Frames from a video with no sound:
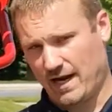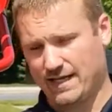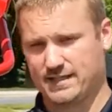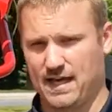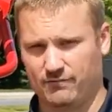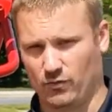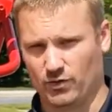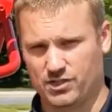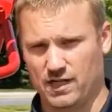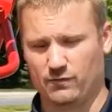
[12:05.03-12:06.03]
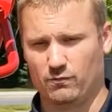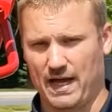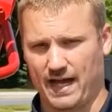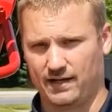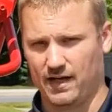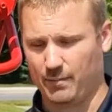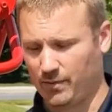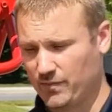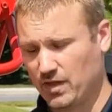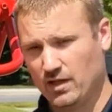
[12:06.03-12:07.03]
raise that voltage level back up.